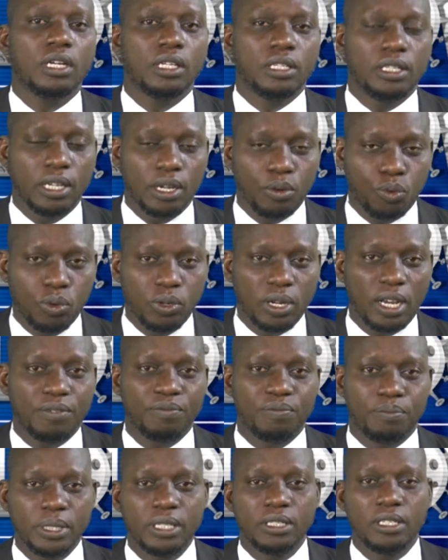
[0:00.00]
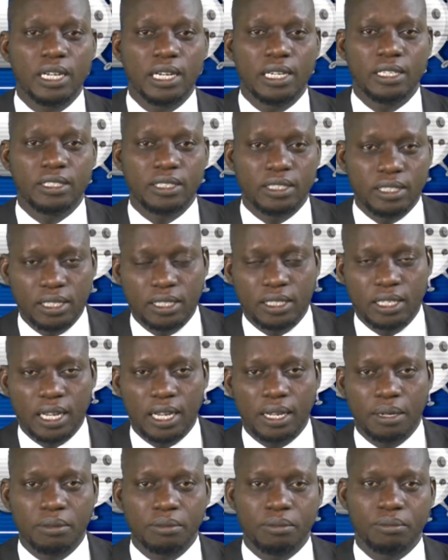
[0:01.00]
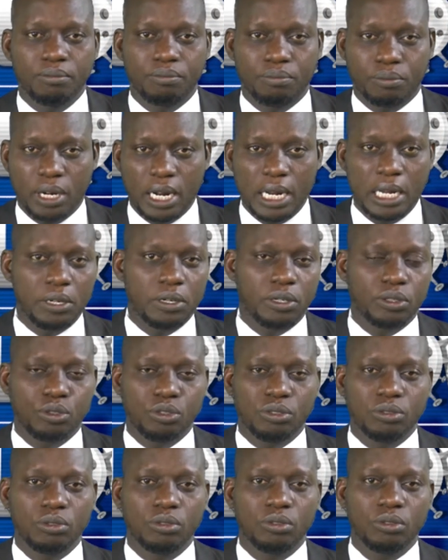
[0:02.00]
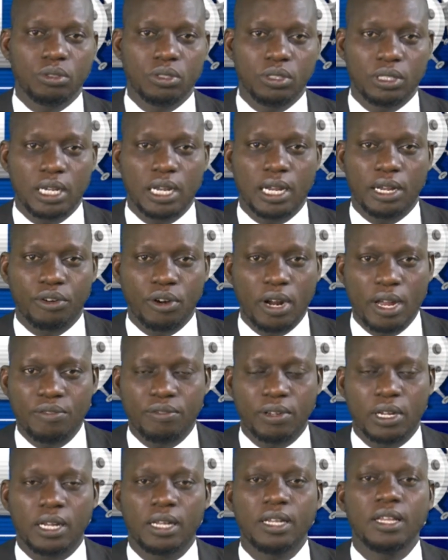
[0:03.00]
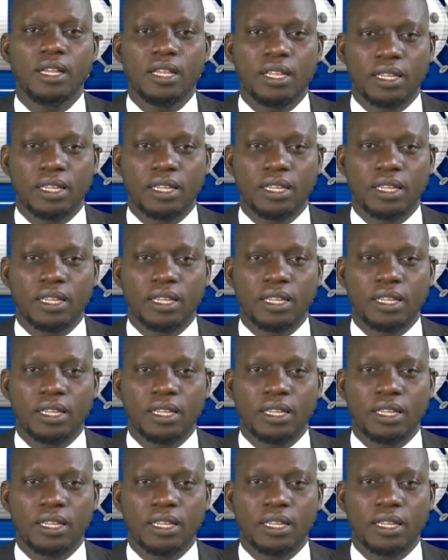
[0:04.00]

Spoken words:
there will have been a signal prior to their arrival,